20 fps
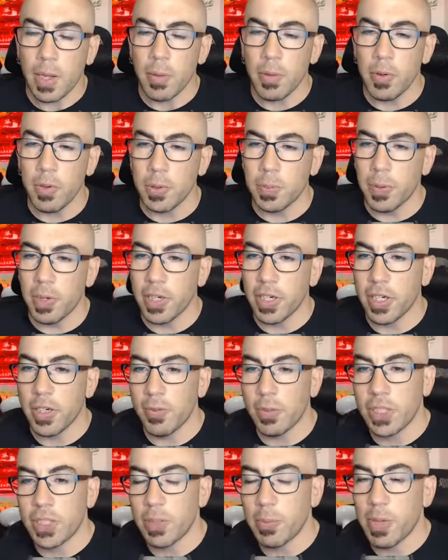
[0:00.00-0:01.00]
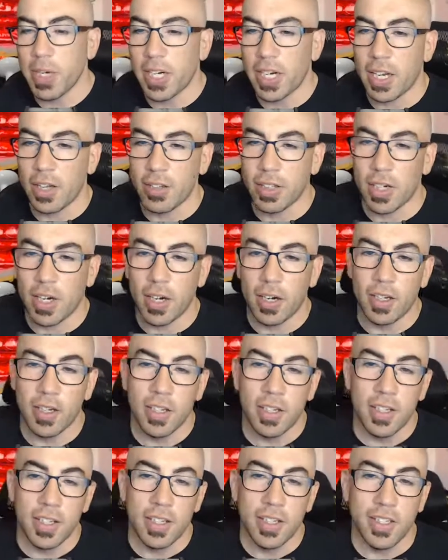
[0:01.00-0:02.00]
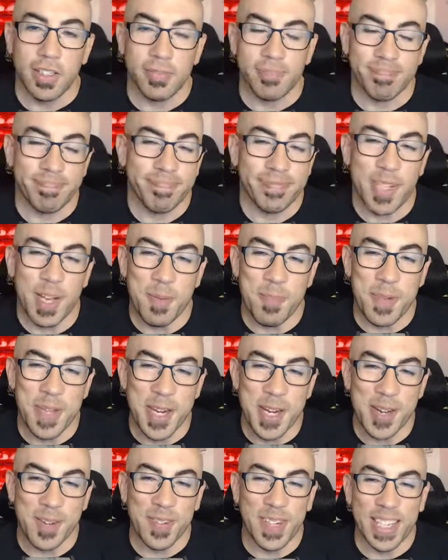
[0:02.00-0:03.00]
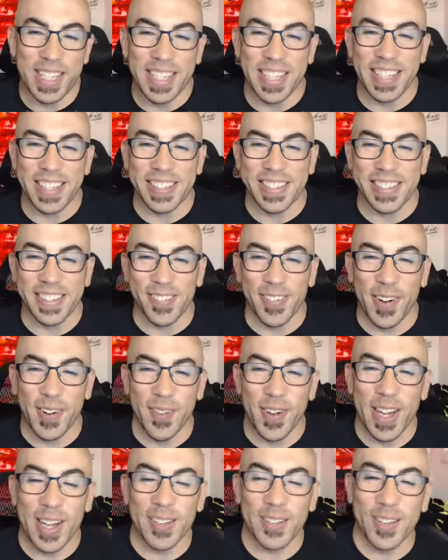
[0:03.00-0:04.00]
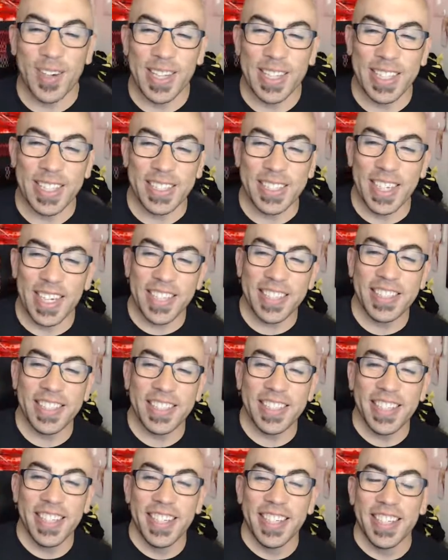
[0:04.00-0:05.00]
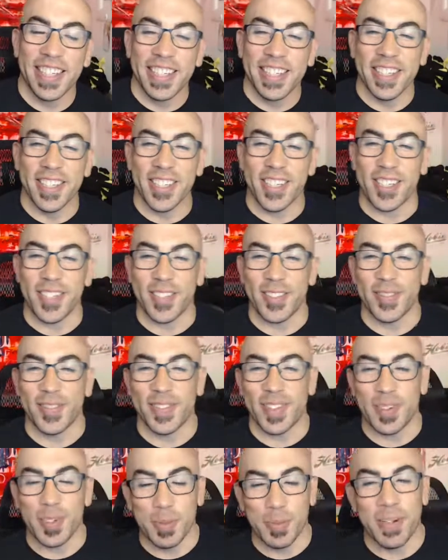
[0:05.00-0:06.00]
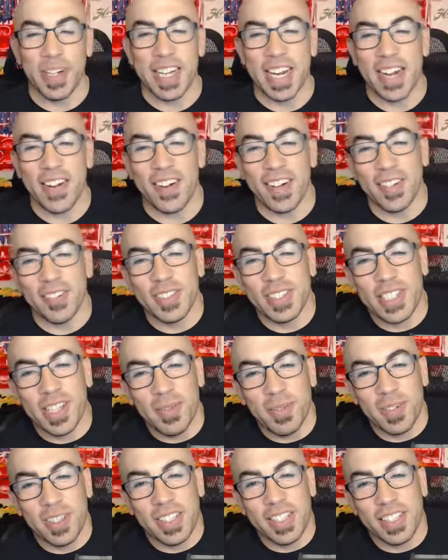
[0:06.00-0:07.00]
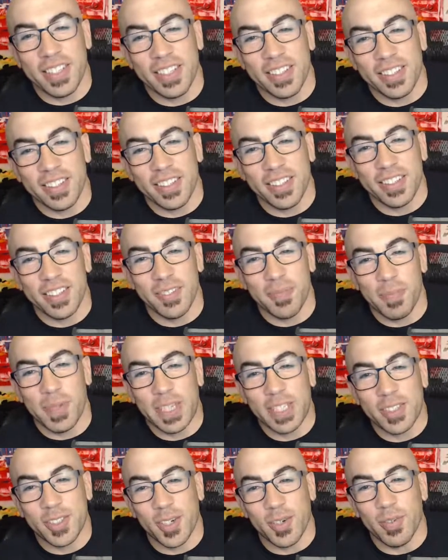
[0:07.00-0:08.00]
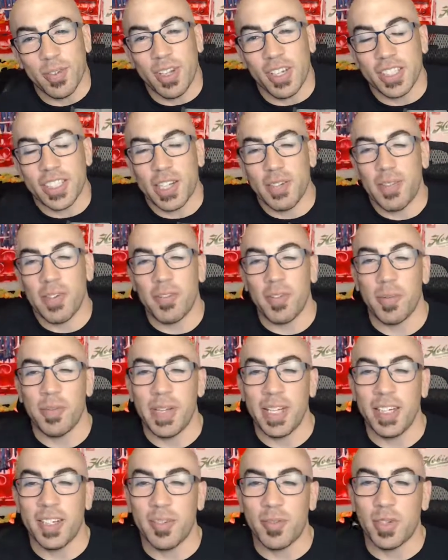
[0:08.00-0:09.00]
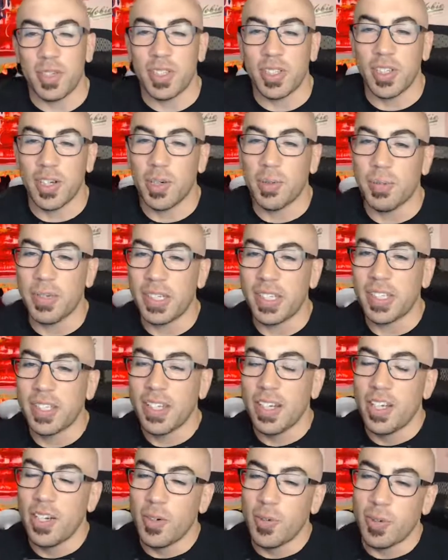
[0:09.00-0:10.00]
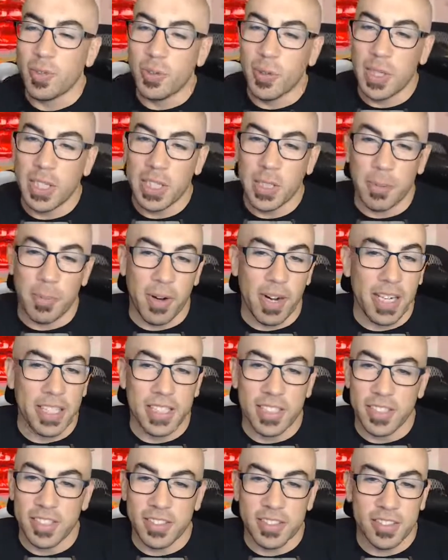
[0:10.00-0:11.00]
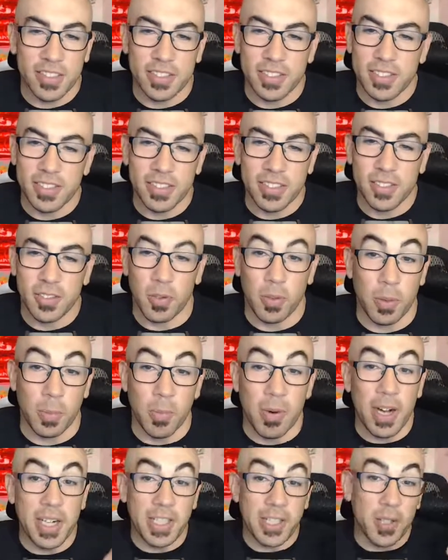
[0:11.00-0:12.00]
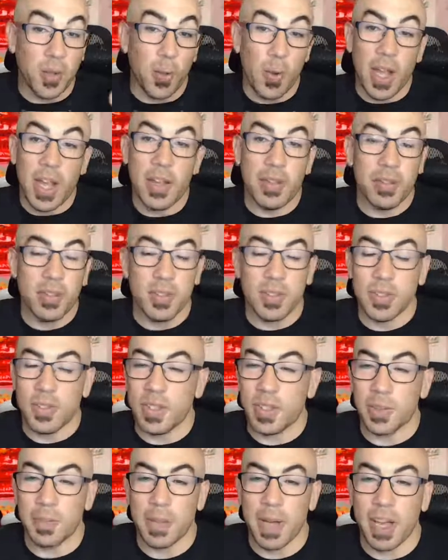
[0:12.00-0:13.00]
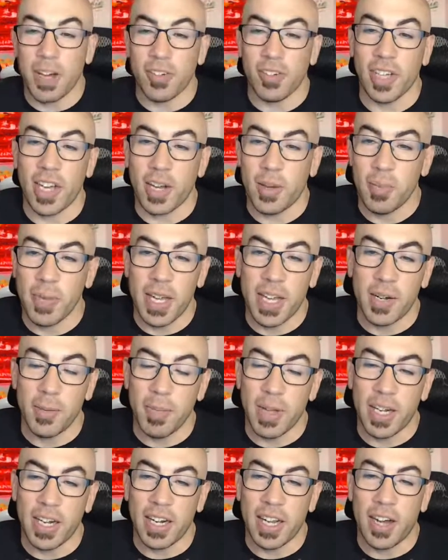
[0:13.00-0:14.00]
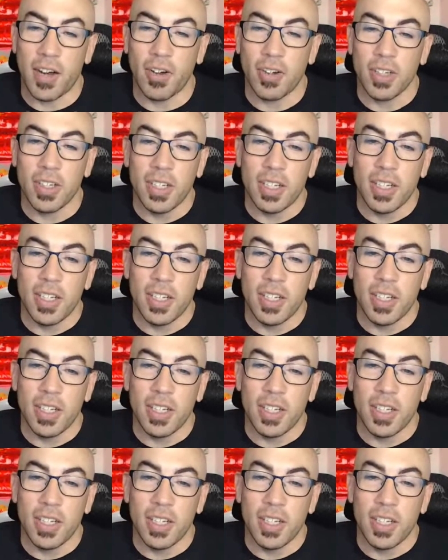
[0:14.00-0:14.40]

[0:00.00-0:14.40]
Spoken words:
It was pretty good. We still made it out there. Got beat up, got like 3 waves right in the chest. It was pretty hairy. It was definitely the biggest surf launch I've ever been in for sure. But once we hit the brakes, the brakes and the waves, just paddled out, man, and made it out.